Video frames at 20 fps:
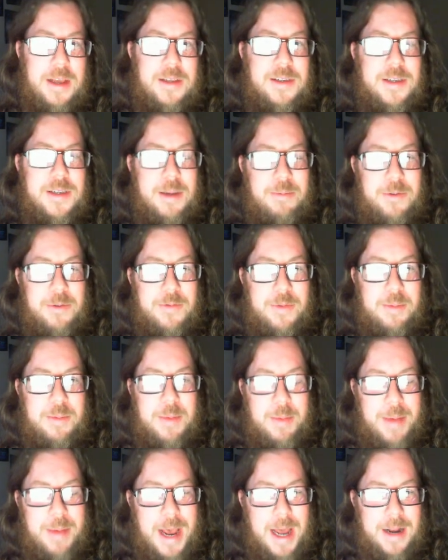separate from
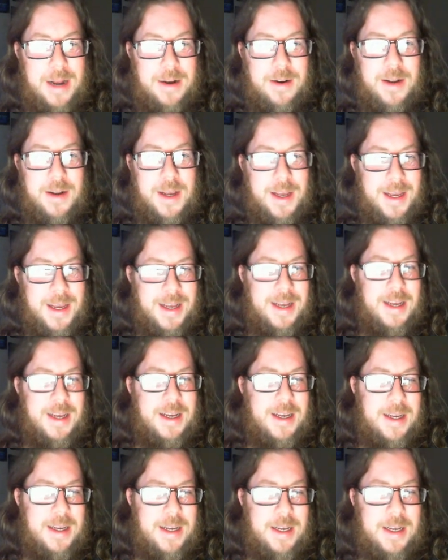the patent
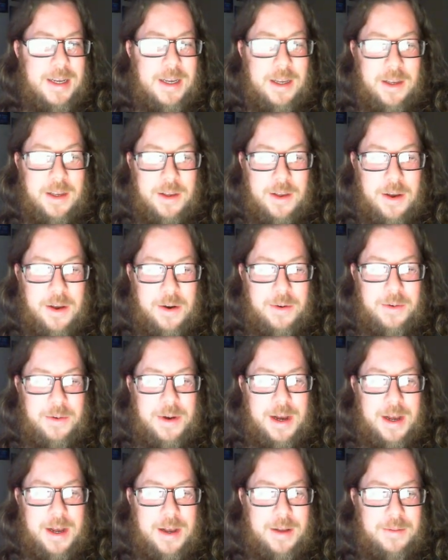you know
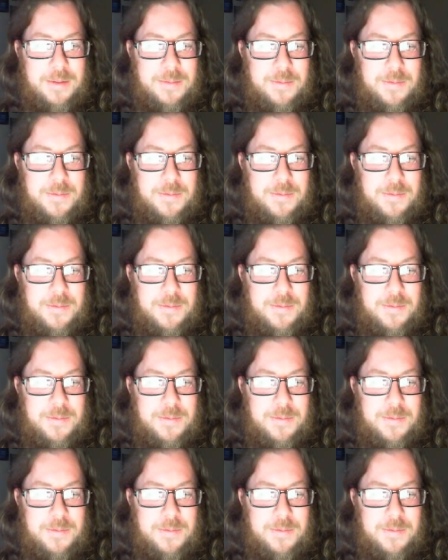uh,